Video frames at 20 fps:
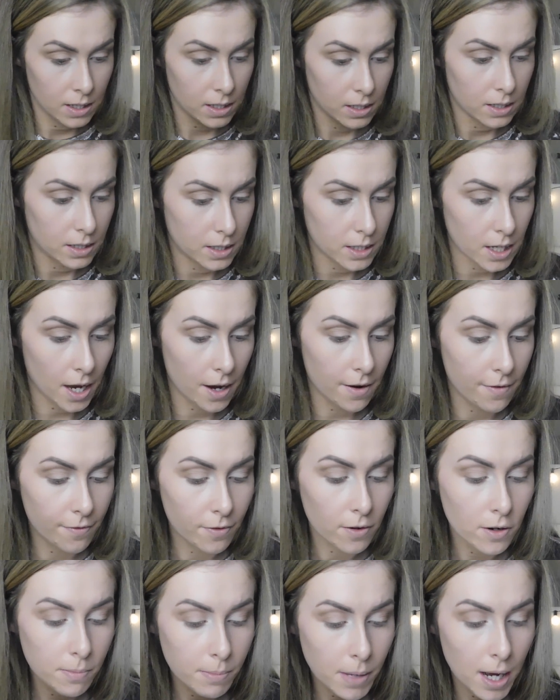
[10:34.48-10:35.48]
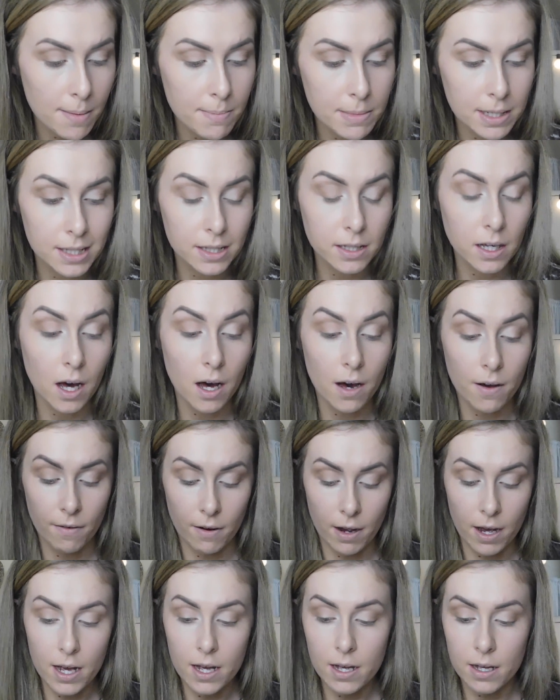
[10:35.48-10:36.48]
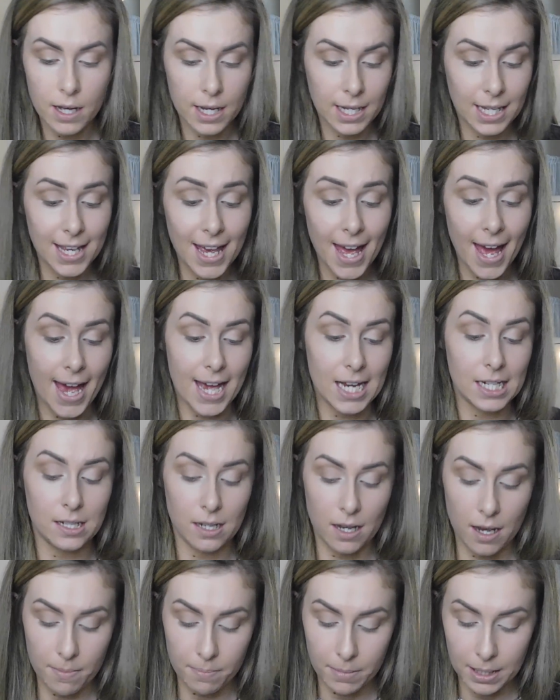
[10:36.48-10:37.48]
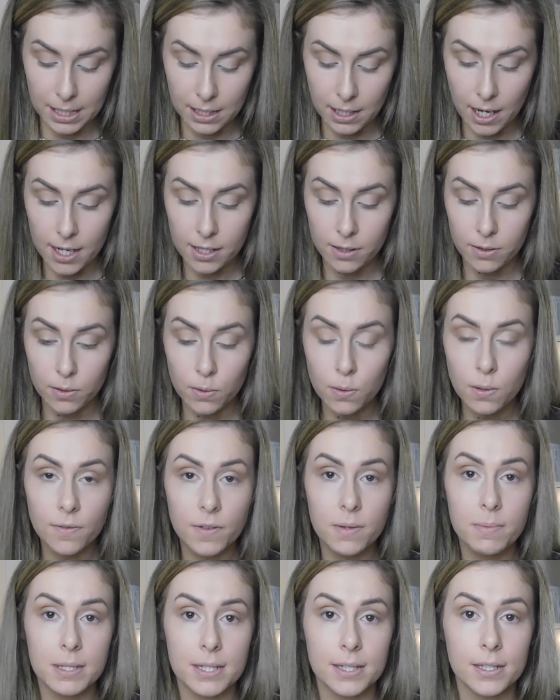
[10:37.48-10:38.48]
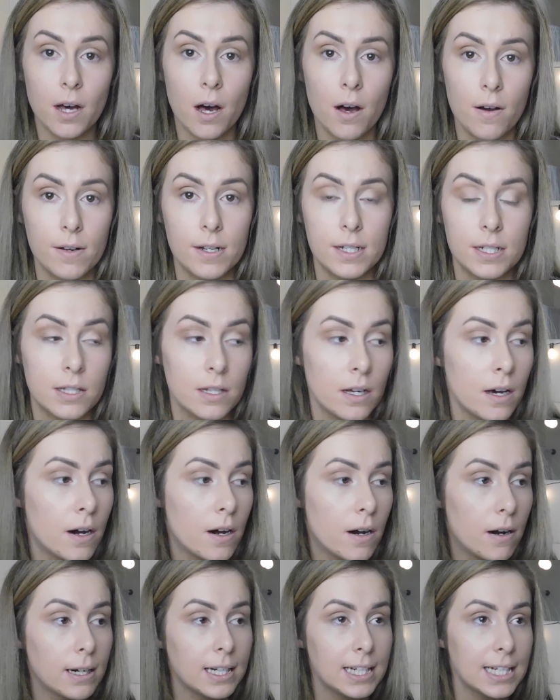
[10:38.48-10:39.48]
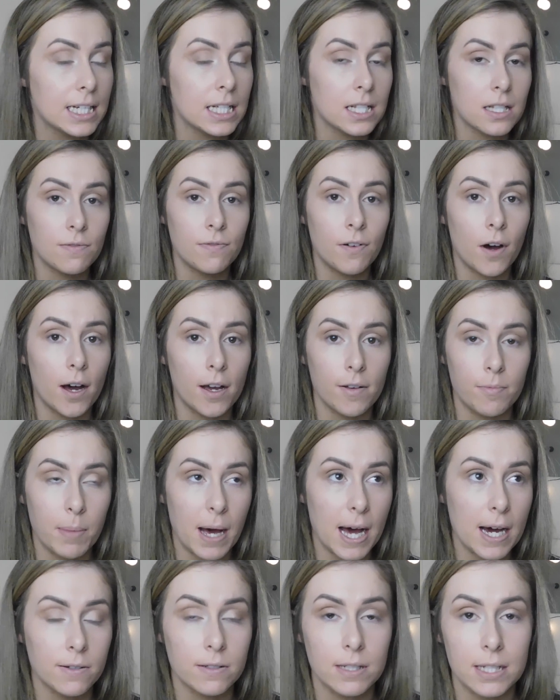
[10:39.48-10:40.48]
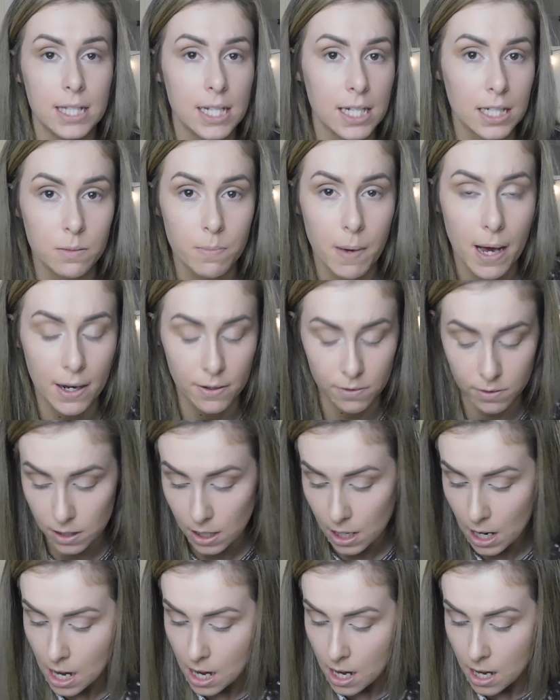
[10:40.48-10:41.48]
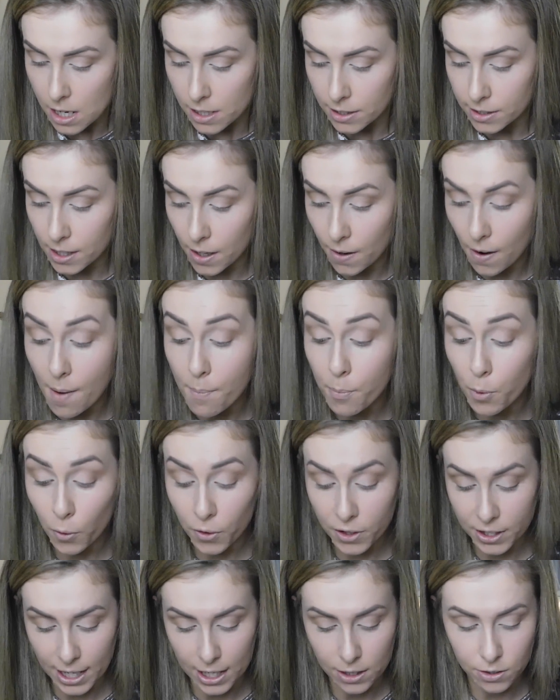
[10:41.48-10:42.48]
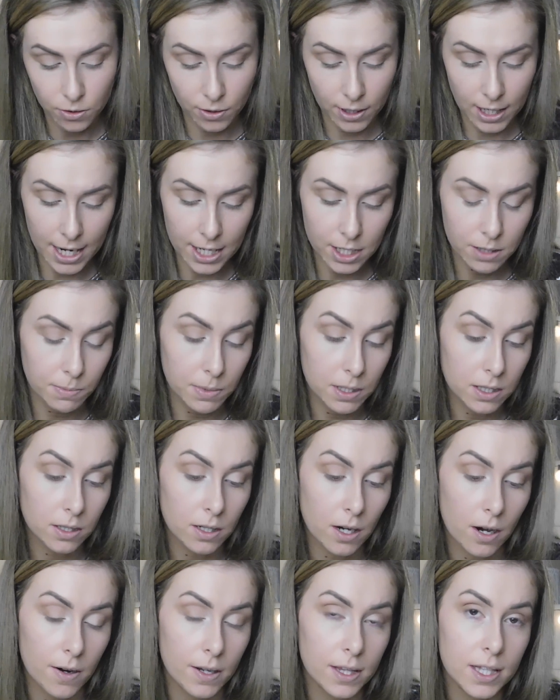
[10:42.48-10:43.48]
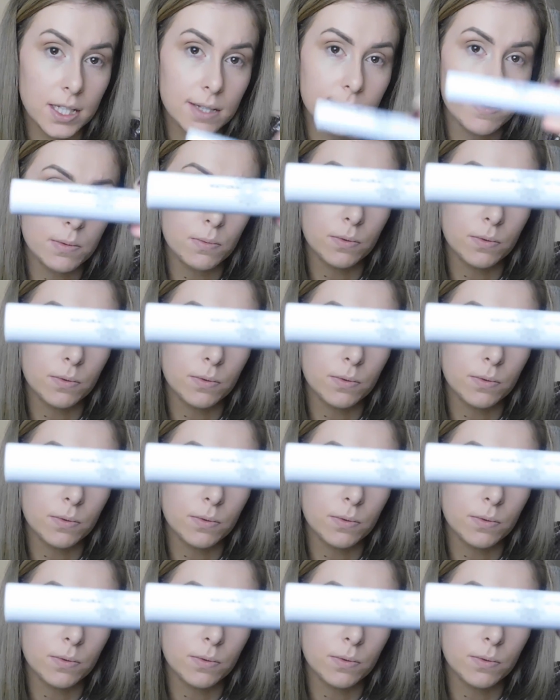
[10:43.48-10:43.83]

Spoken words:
So for my mascara, again, I mean, like, all of the mascaras are at least £5, £6. So I bought the Natural Collection mascara. This was